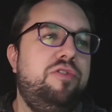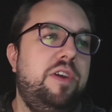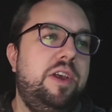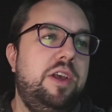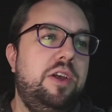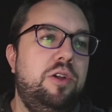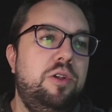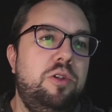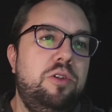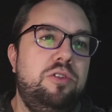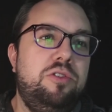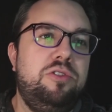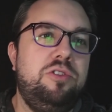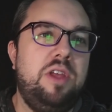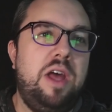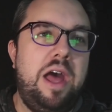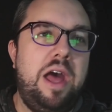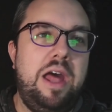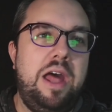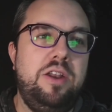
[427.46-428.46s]
fields
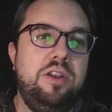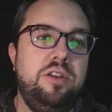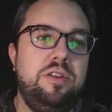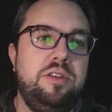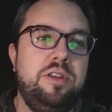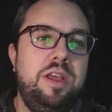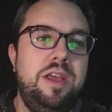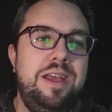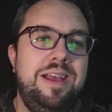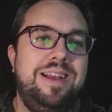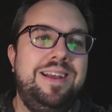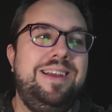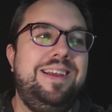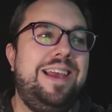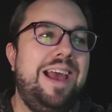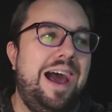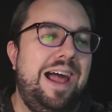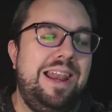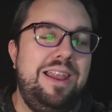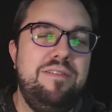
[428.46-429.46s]
and
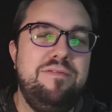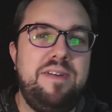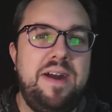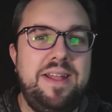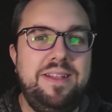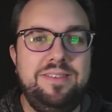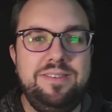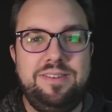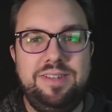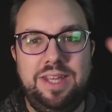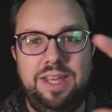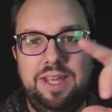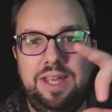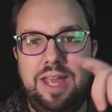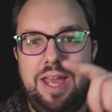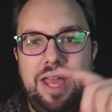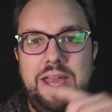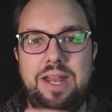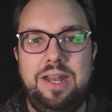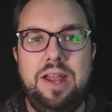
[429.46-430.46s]
gallivanting
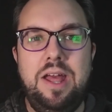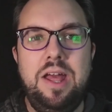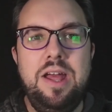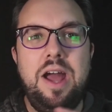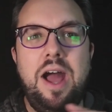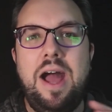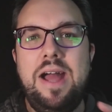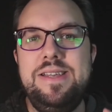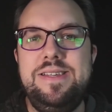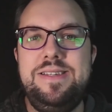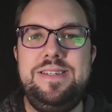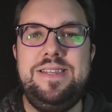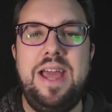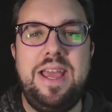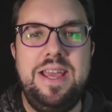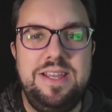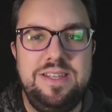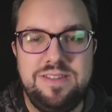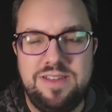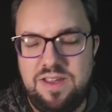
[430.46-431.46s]
in a
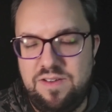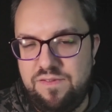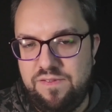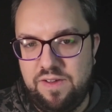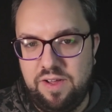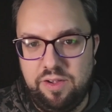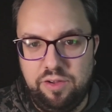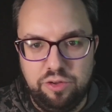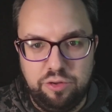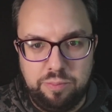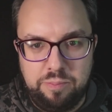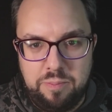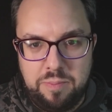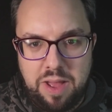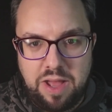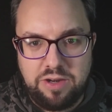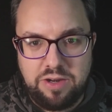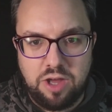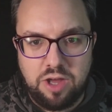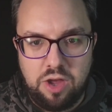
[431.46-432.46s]
daisy-filled
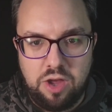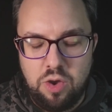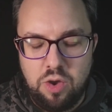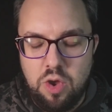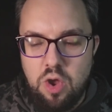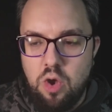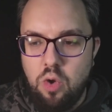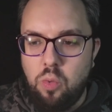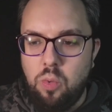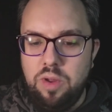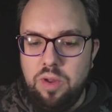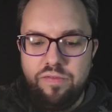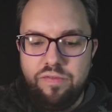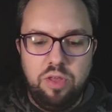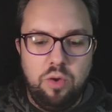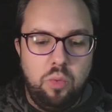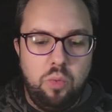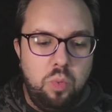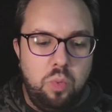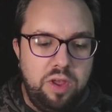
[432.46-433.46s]
meadow with
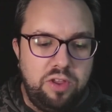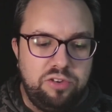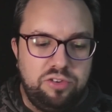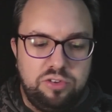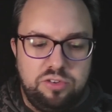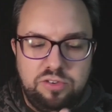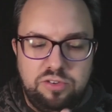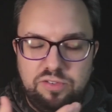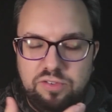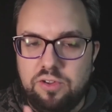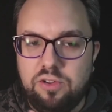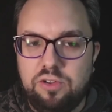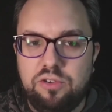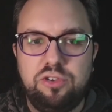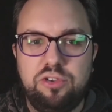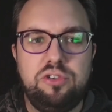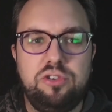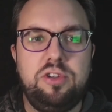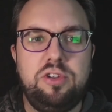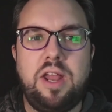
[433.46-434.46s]
the wistful
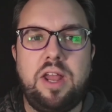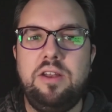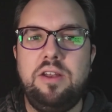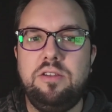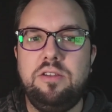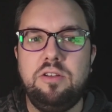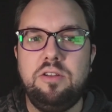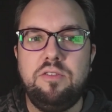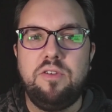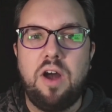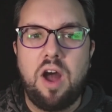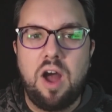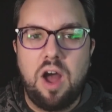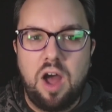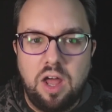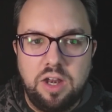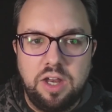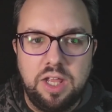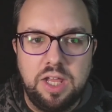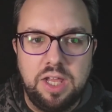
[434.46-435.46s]
scent of
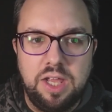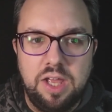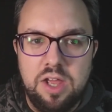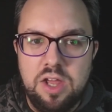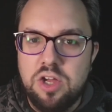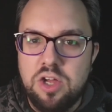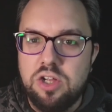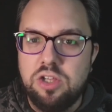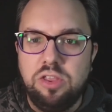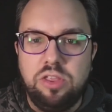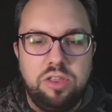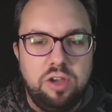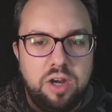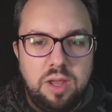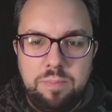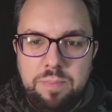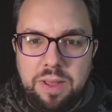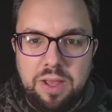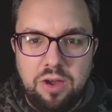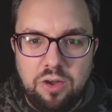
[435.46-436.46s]
honey
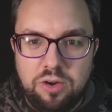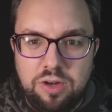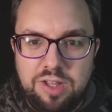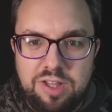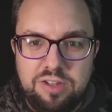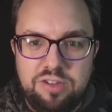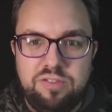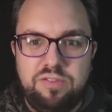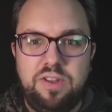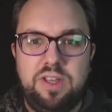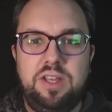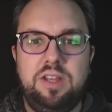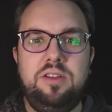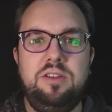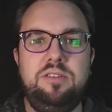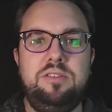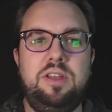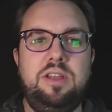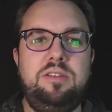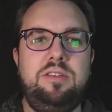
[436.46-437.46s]
dripping on his
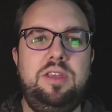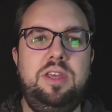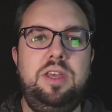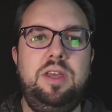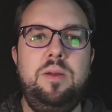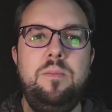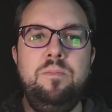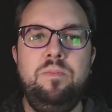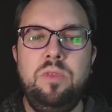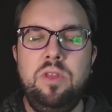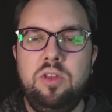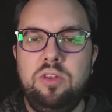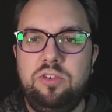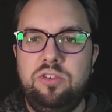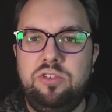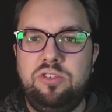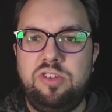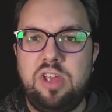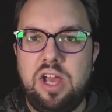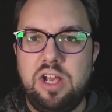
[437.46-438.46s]
fingers as he
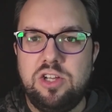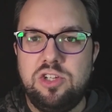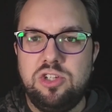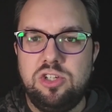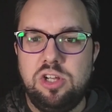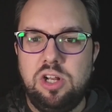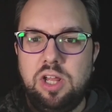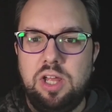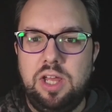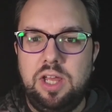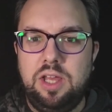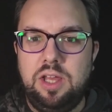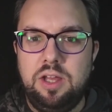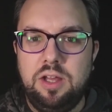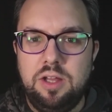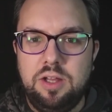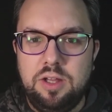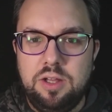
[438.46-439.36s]
sexually